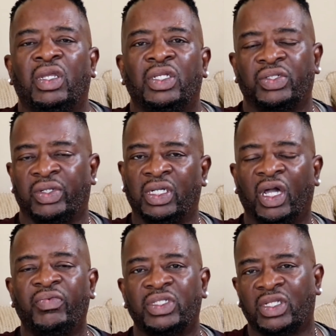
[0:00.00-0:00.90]
So the
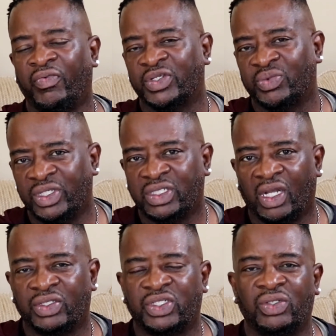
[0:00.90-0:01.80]
governor's office reached
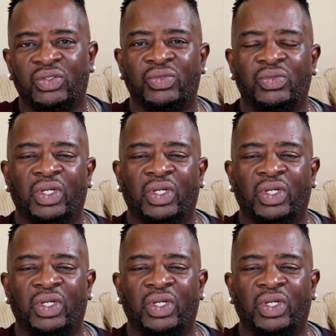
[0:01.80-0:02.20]
out to